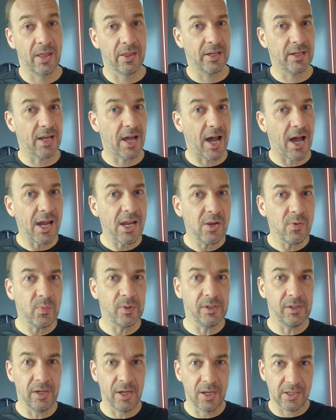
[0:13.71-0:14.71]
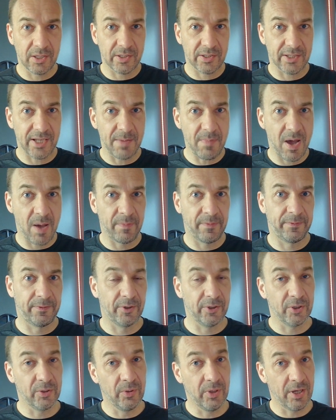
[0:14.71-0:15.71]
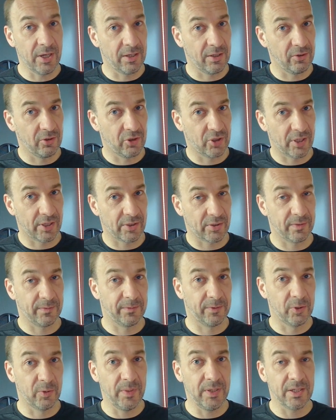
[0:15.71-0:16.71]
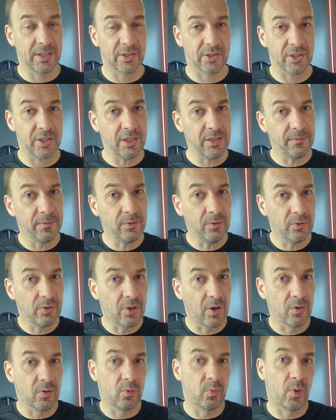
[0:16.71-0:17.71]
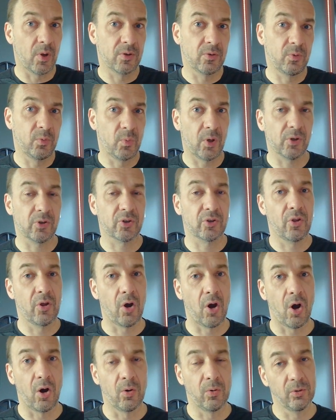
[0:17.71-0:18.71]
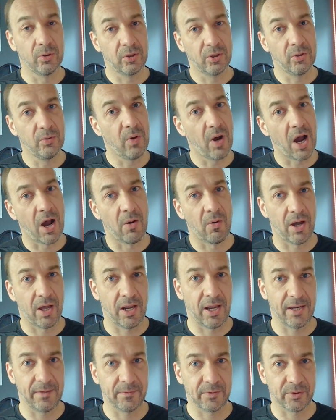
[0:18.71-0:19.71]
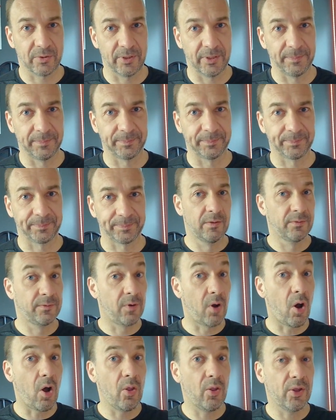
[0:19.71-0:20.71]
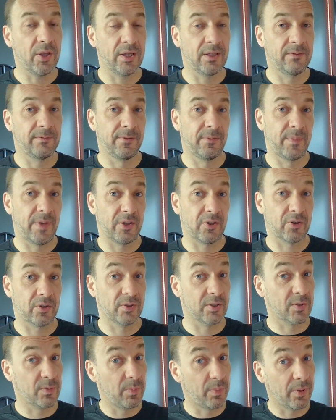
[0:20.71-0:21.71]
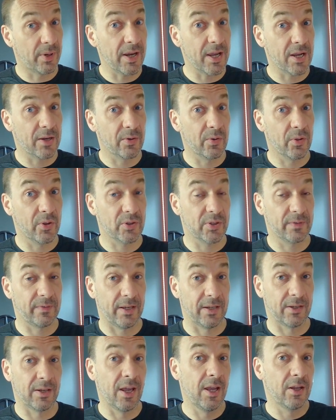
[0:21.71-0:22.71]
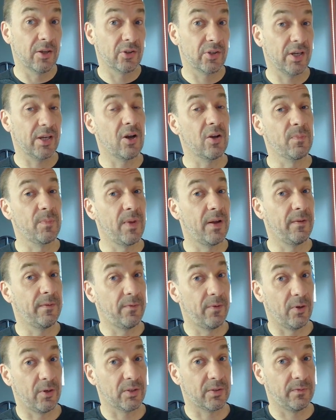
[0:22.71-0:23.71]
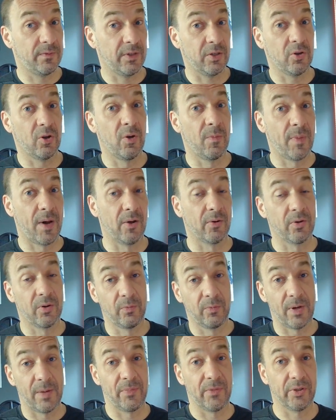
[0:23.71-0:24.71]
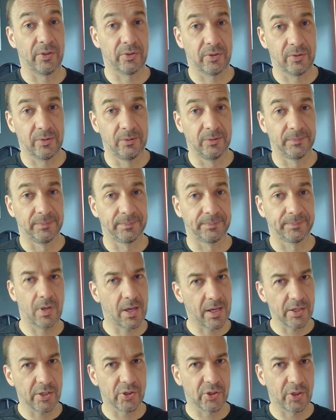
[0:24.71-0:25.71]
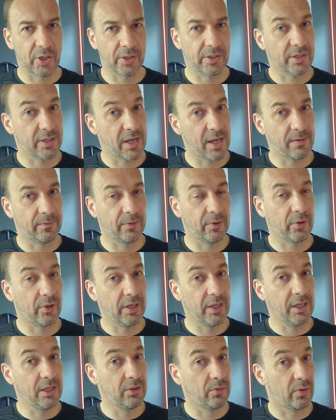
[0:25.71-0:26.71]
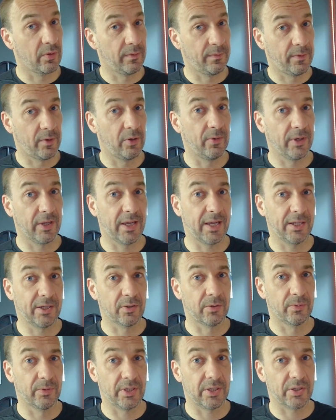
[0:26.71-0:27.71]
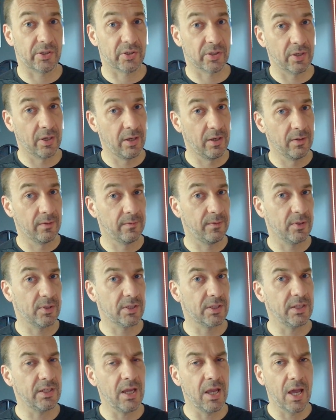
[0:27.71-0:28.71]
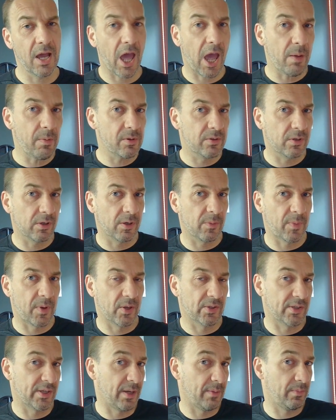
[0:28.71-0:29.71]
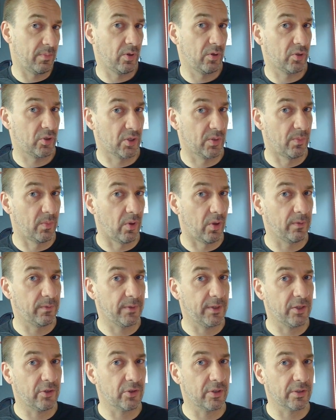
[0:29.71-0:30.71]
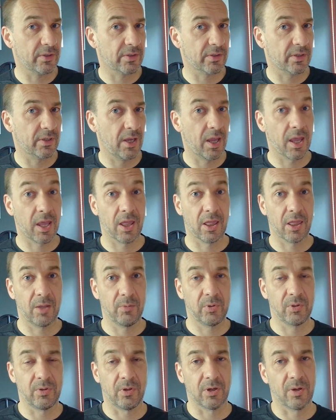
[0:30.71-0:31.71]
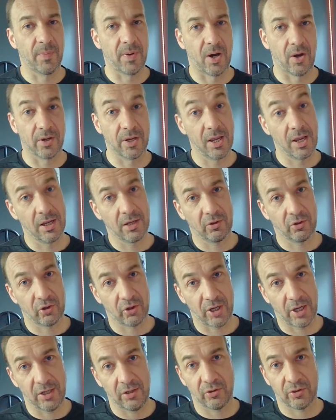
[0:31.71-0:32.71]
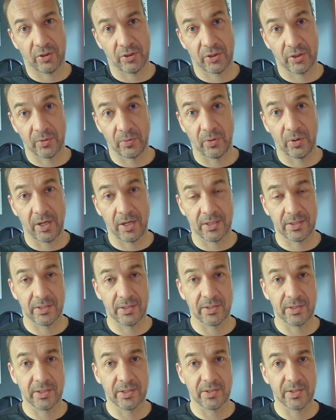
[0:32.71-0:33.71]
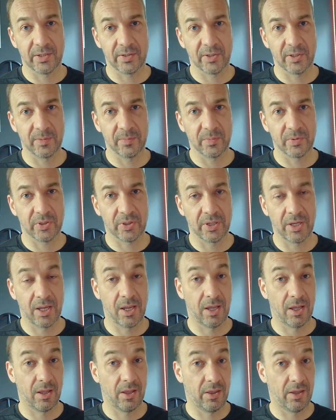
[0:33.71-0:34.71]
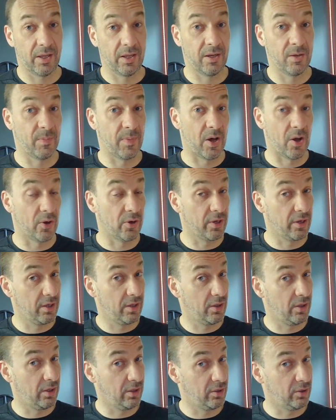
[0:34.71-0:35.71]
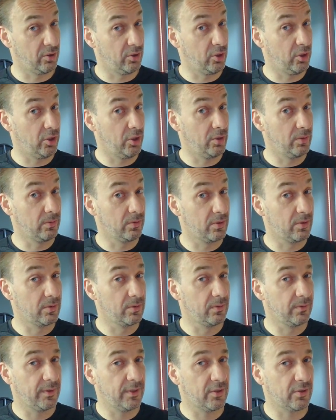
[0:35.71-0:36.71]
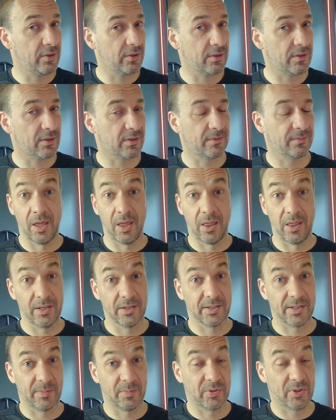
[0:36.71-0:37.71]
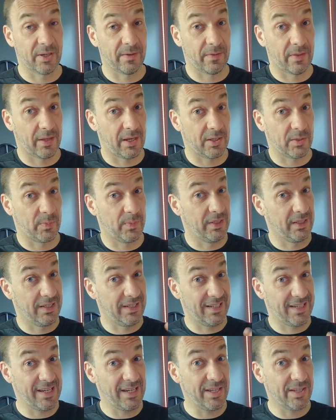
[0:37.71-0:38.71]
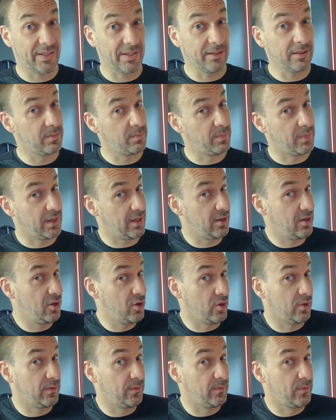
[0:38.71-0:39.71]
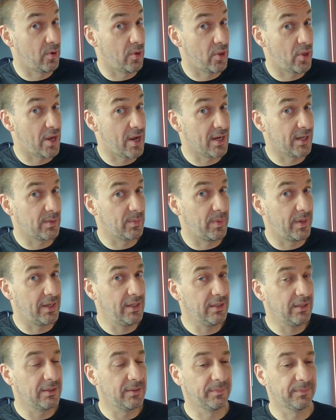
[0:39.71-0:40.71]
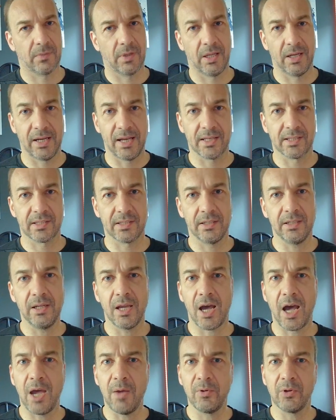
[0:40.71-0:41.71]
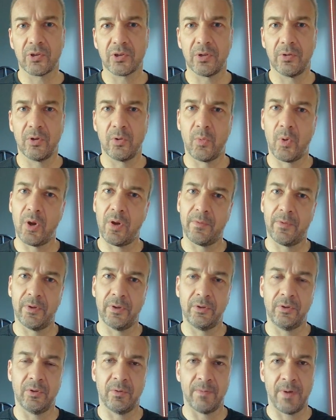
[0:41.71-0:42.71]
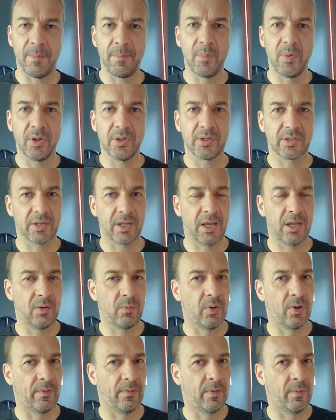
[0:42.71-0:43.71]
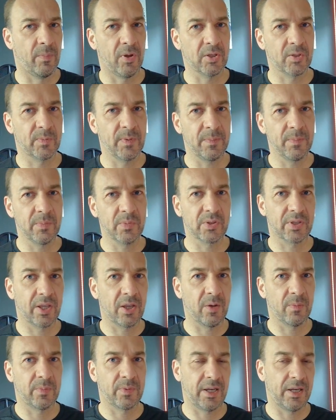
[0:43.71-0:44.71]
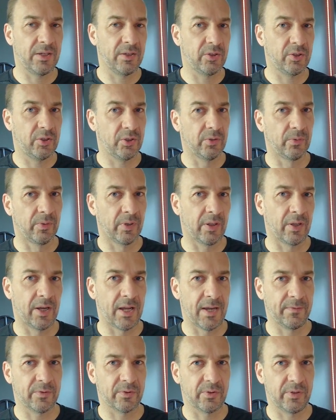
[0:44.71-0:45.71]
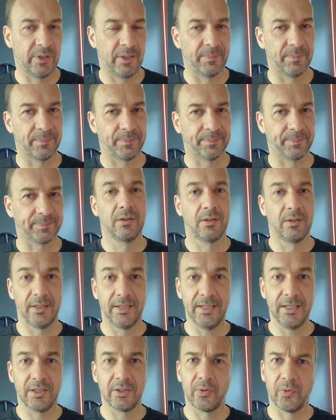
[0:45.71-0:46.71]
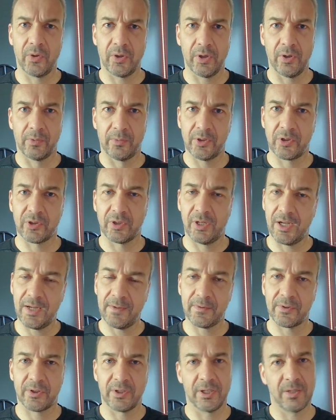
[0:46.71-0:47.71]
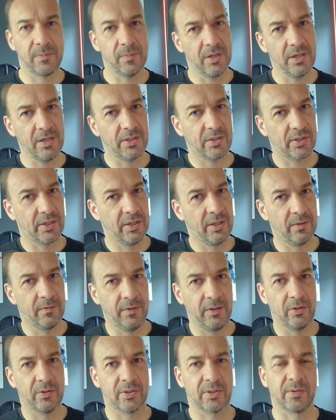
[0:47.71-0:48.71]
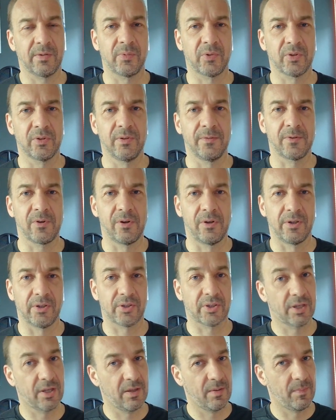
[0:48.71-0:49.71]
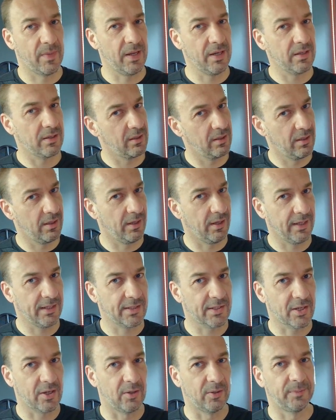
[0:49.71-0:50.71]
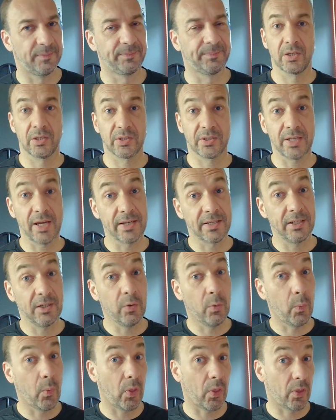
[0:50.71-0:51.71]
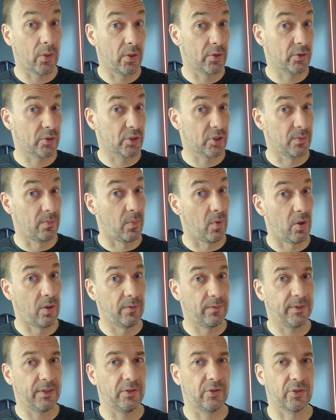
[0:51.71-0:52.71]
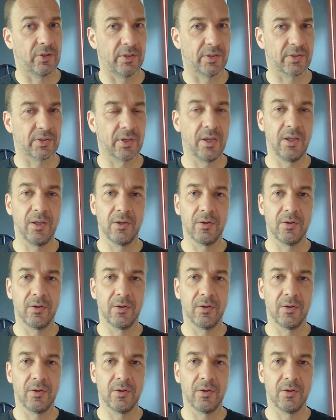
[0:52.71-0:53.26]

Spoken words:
that I will sum up for you in just a few minutes if you don't want to watch the whole 2-hour livestream. For all the informations prior to this event, check out my first video about Remnant 2. I sorted everything into the following categories. Firstly, I will talk about some small features, then we talk about changes to the existing systems, then about the new cool features, then some stuff that has been teased but not further explained, and lastly, I will show you one of the new weapon mods and one of the boss weapons they obtained during the live stream. A link to the original live stream is in the video description, of course, but let's go. Starting with the small features.